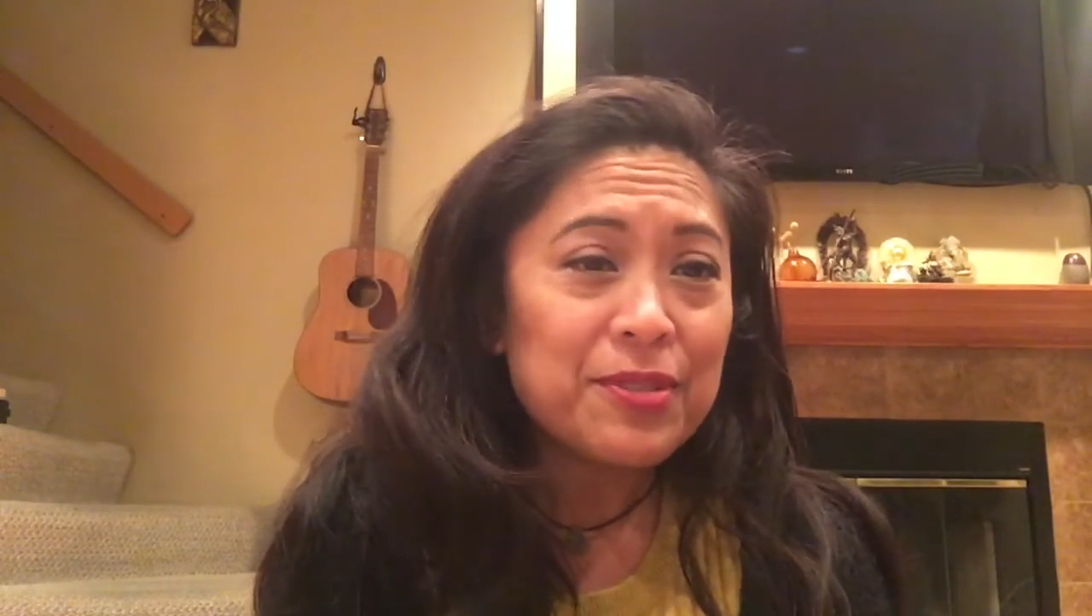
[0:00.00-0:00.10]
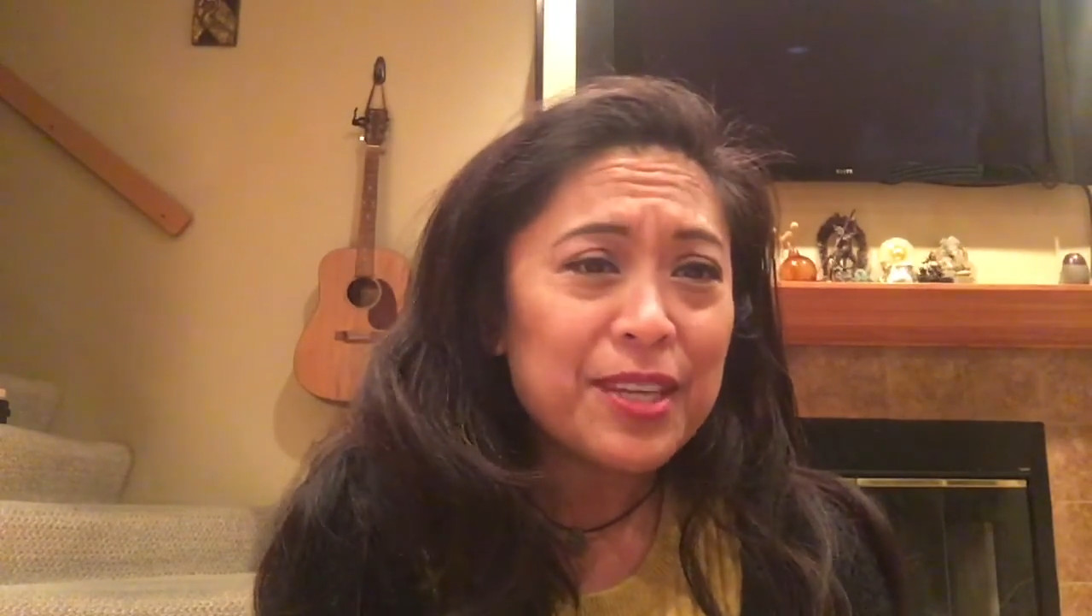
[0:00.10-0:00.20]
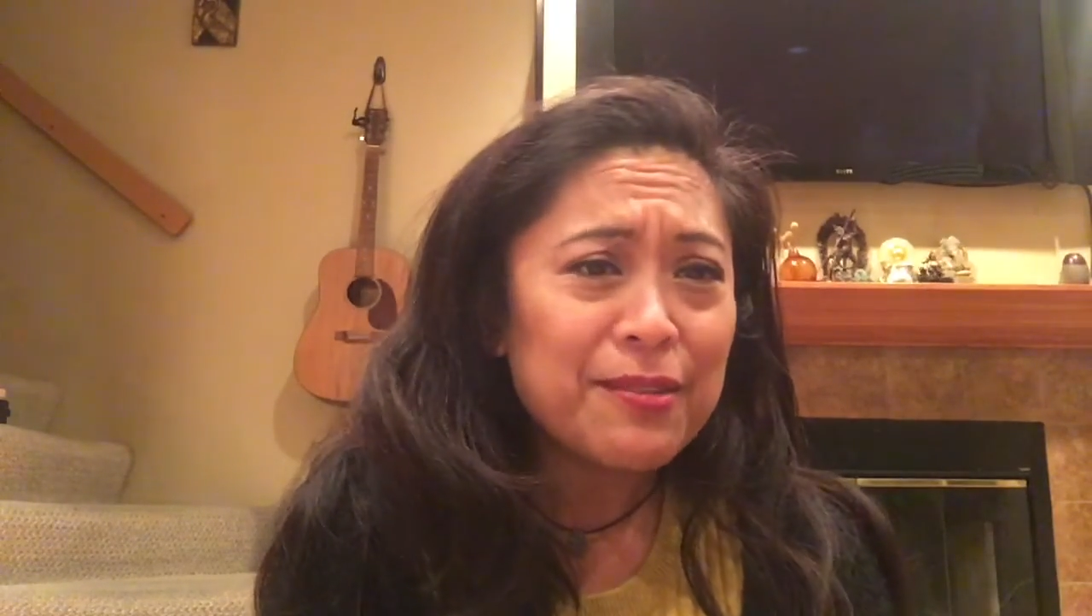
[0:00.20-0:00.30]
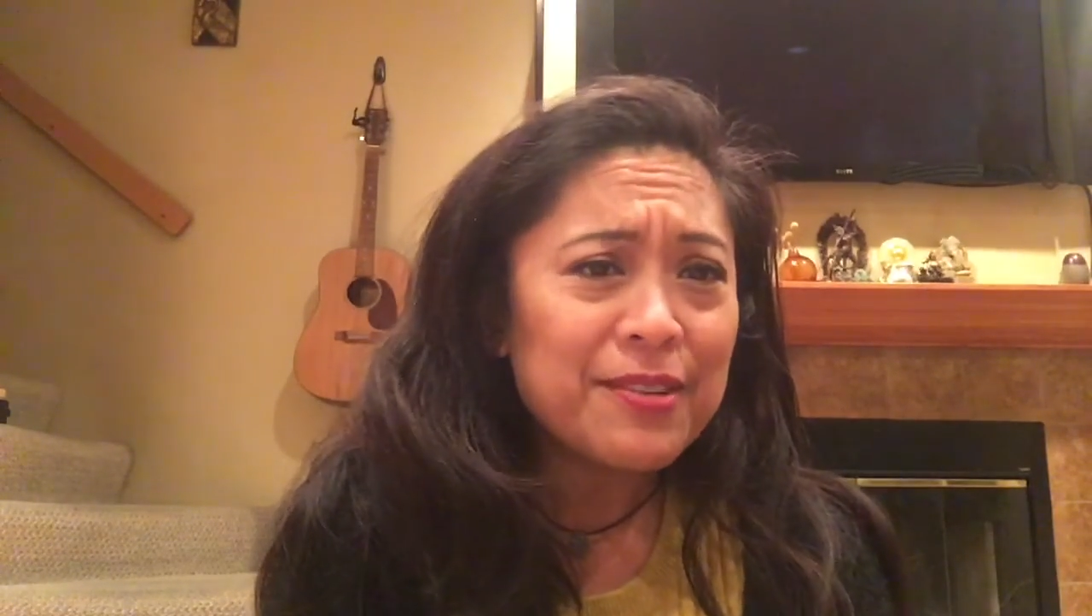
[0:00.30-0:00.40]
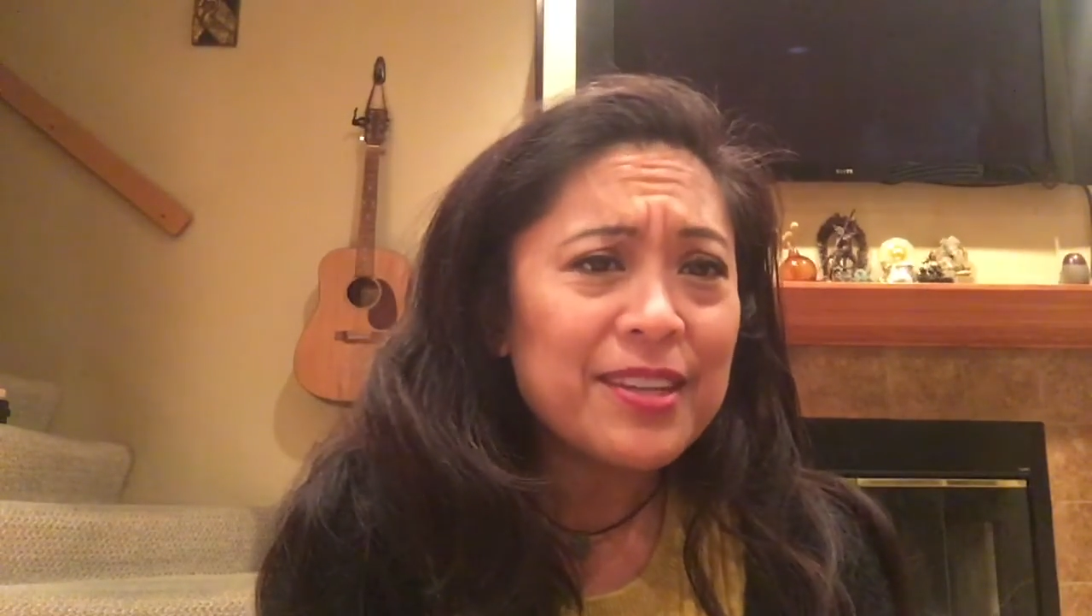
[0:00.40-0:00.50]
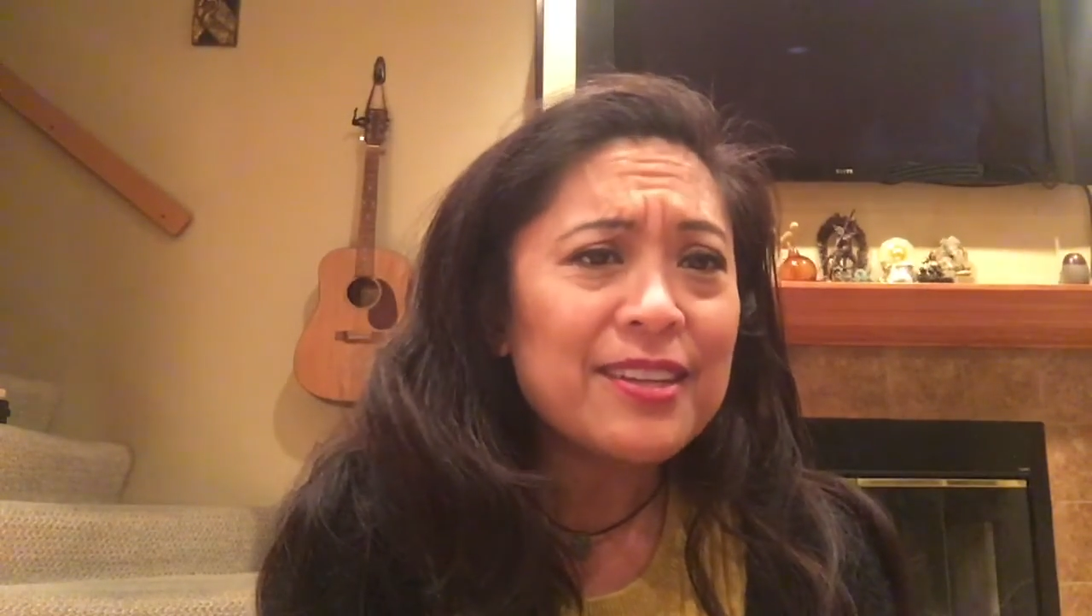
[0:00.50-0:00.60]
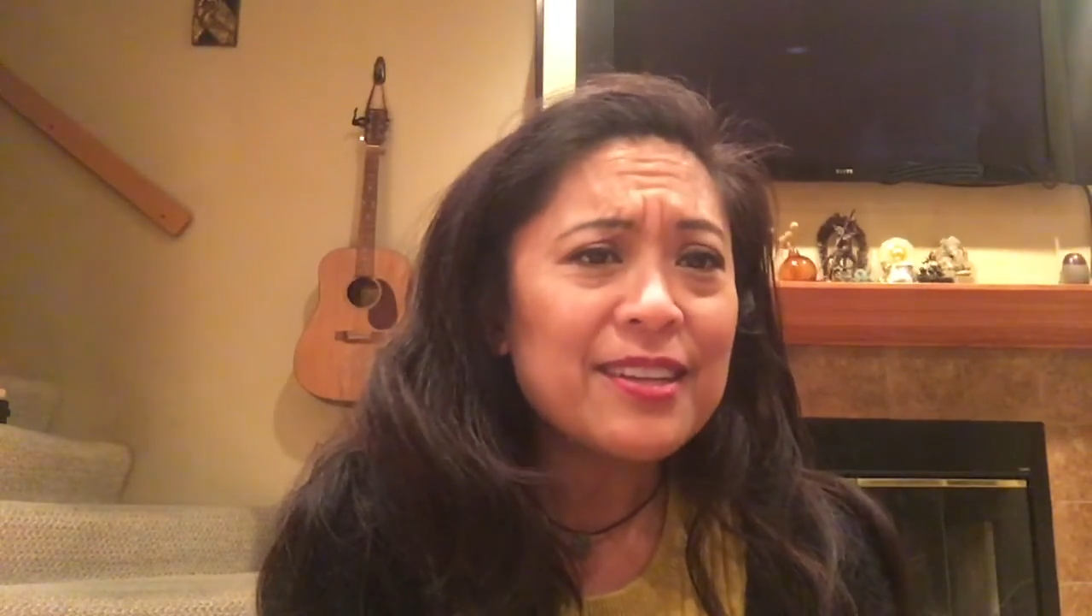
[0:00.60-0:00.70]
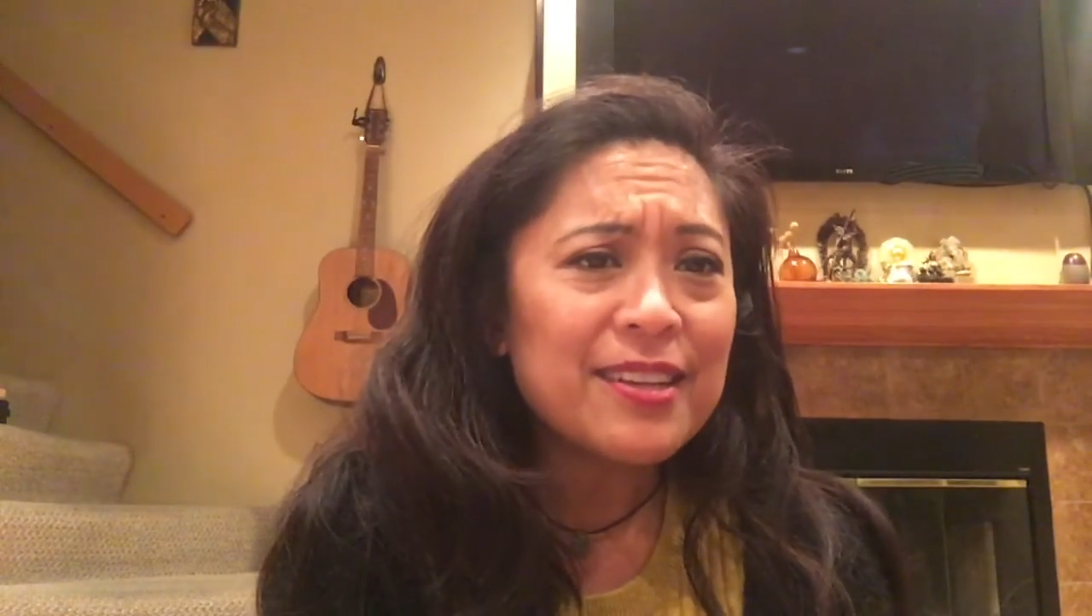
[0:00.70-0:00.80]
even,